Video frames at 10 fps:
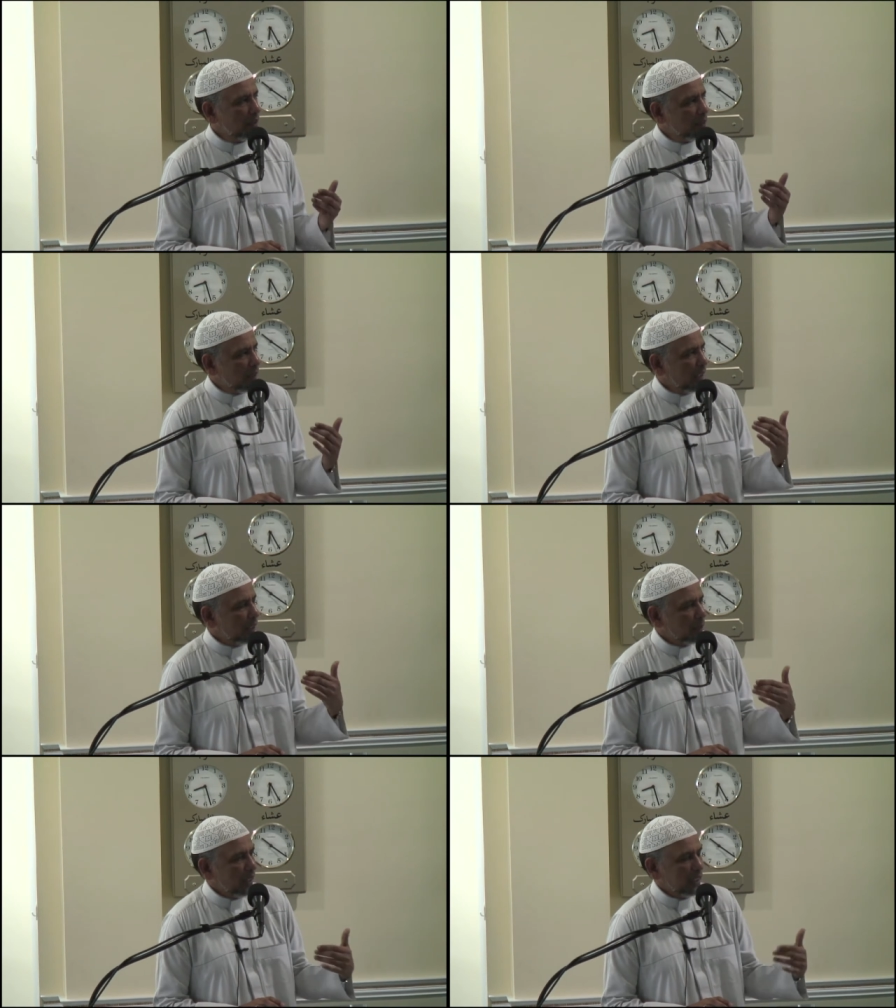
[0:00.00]
we
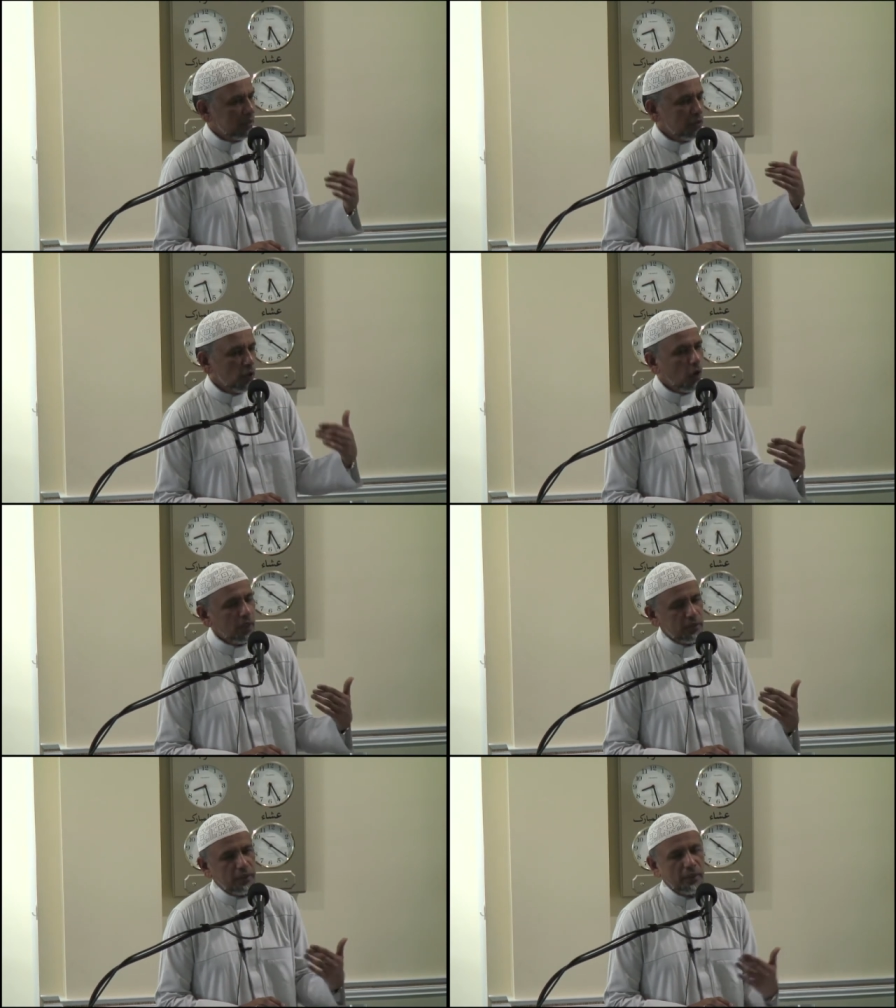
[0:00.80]
are being
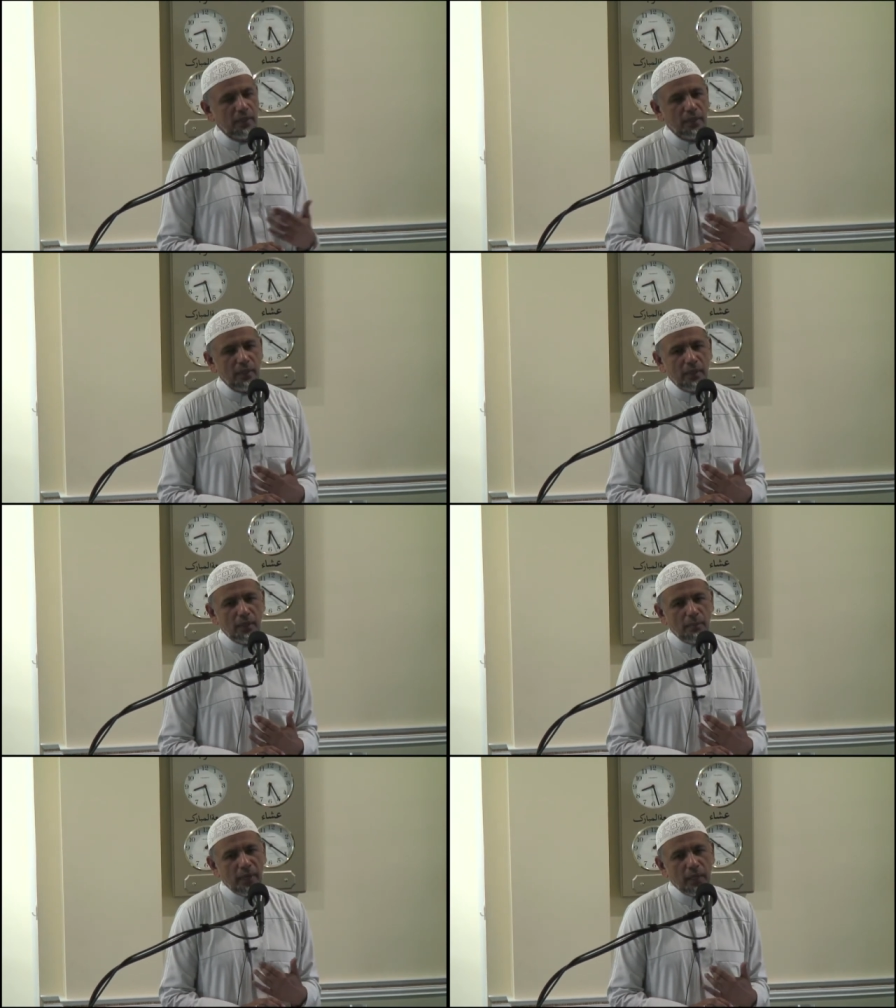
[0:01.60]
taught
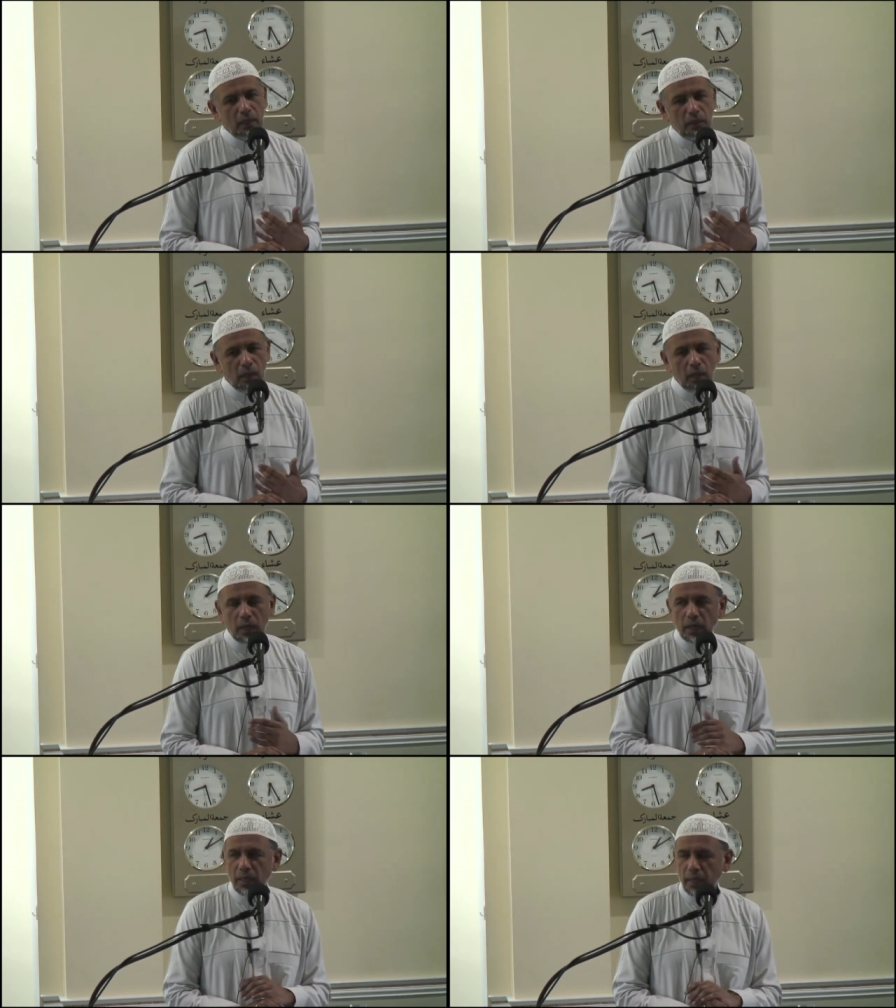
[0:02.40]
by
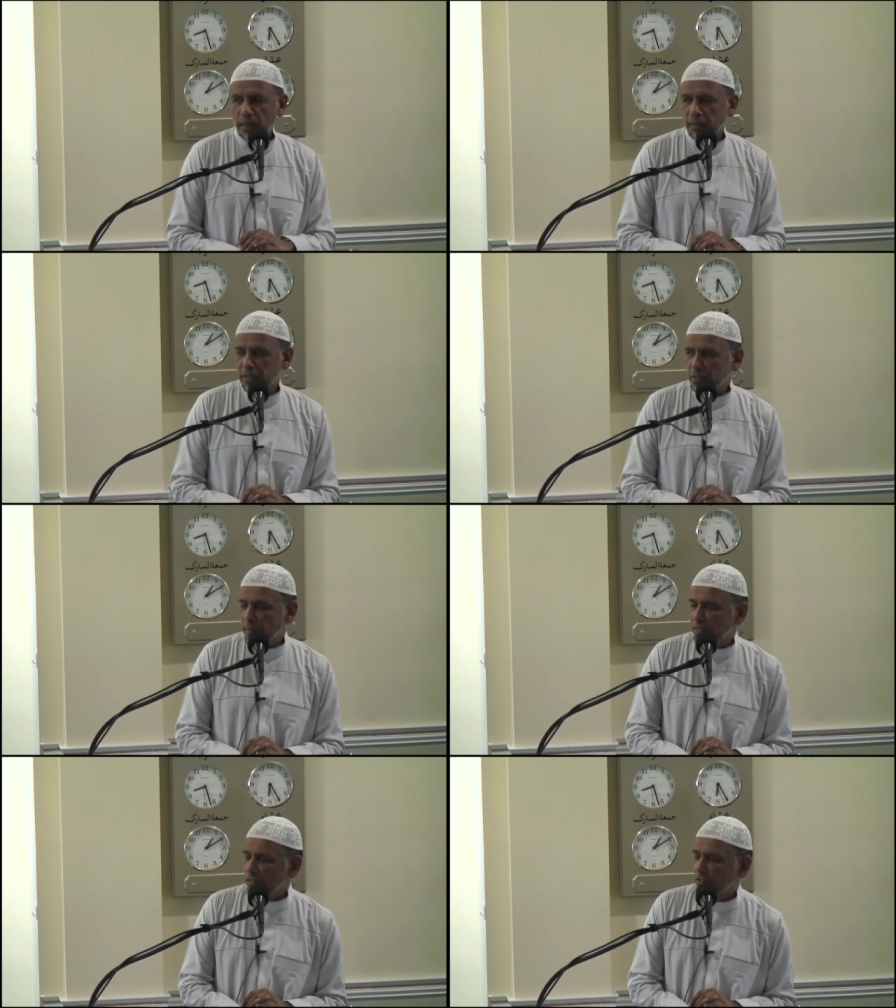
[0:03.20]
Allah and His
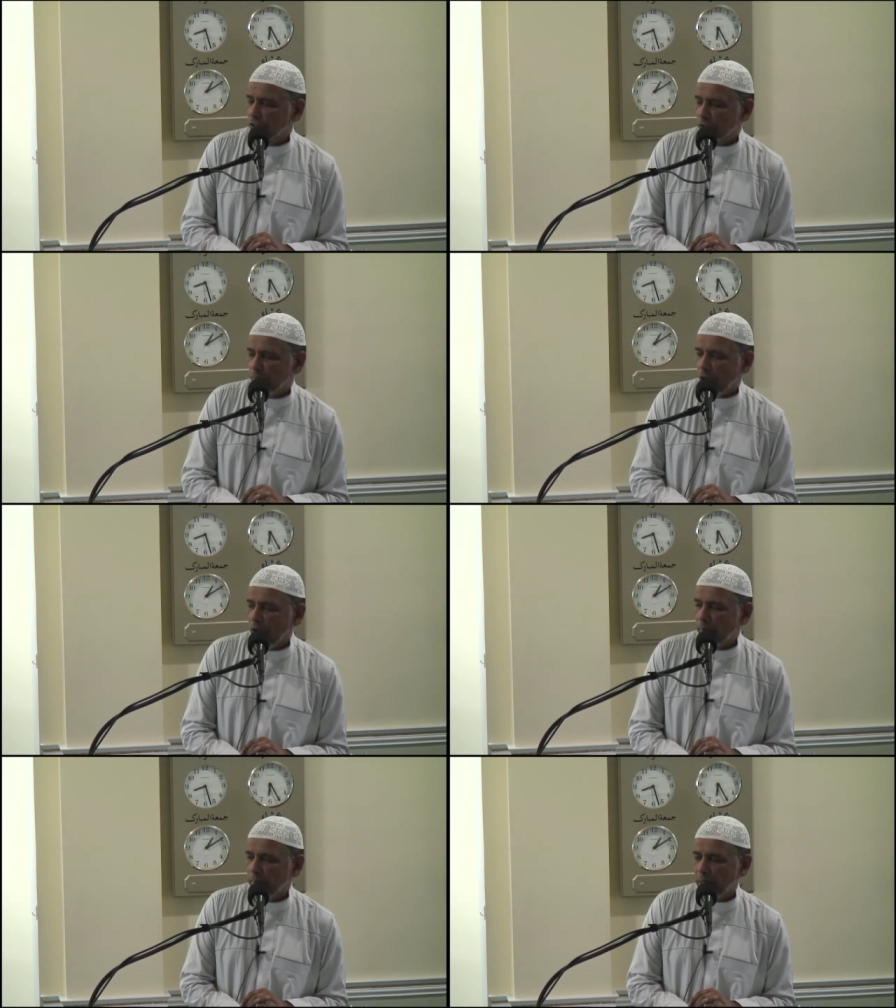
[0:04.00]
Messenger
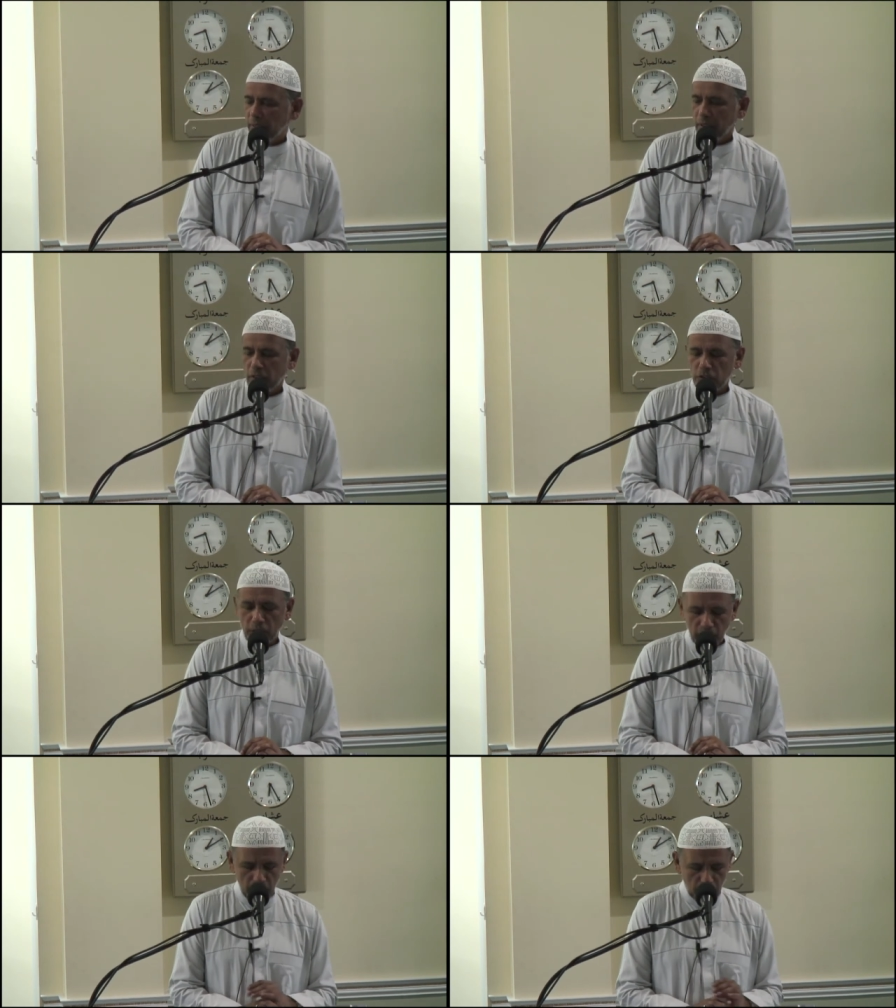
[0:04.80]
Muhammad
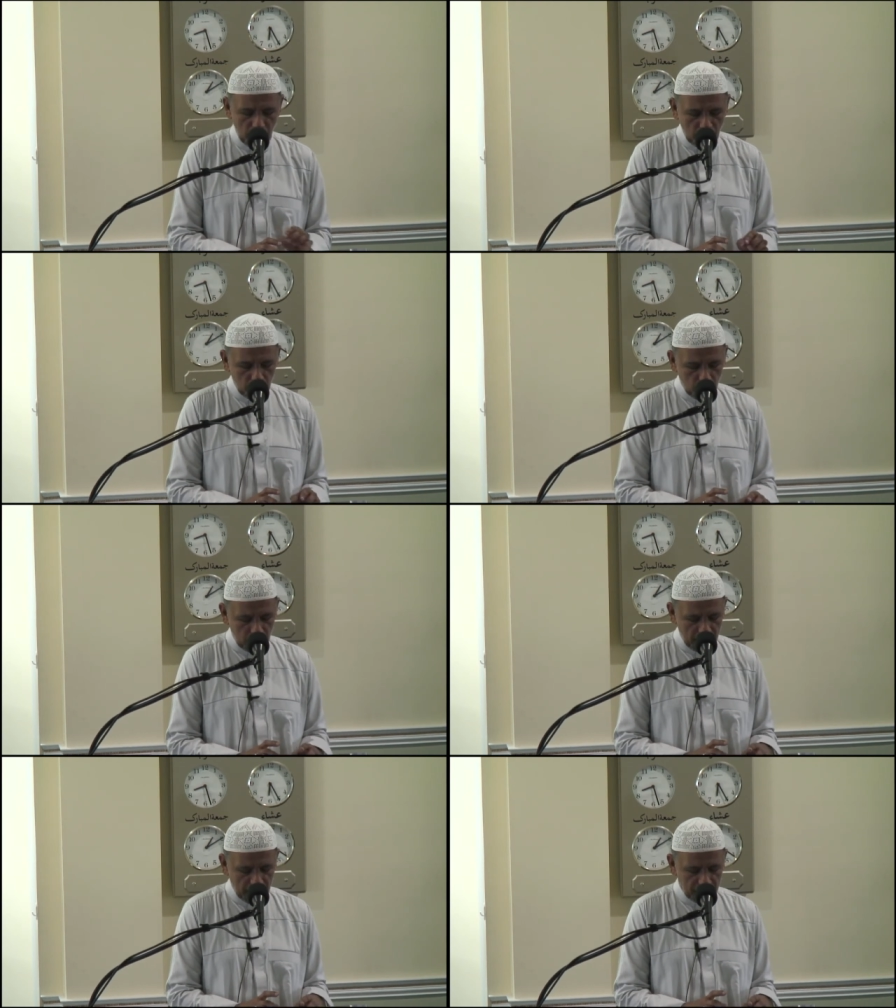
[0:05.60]

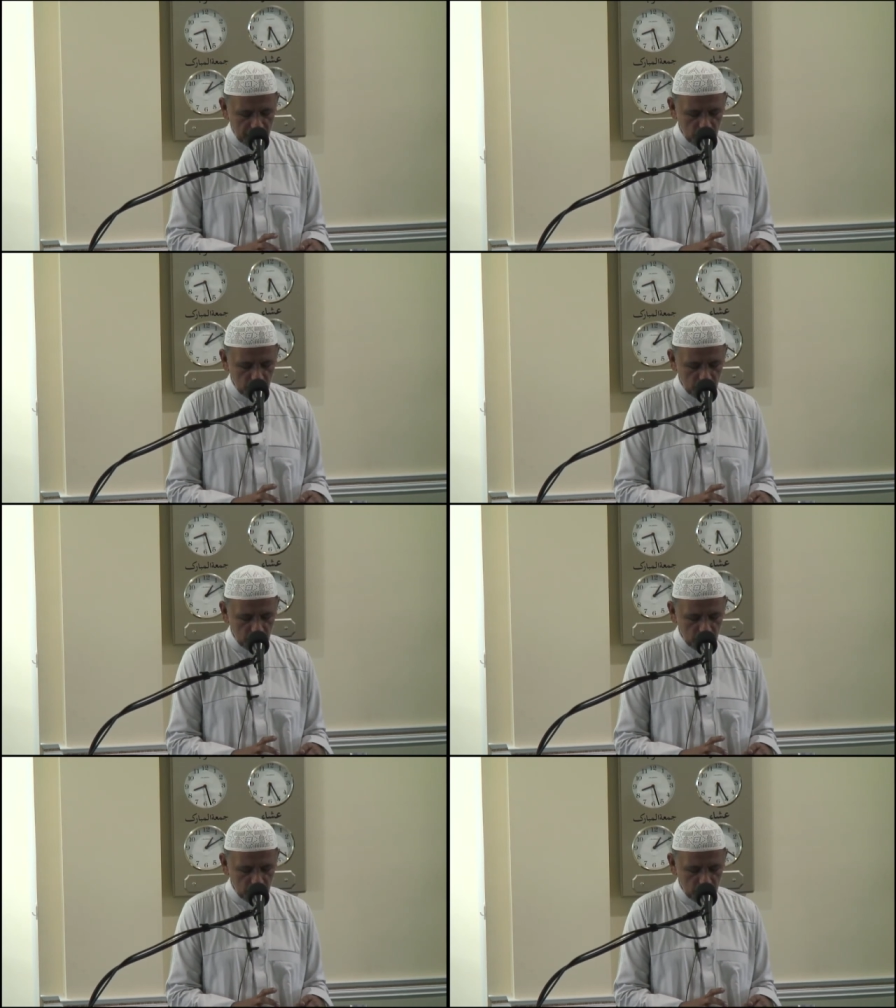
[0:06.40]
sallallahu alaihi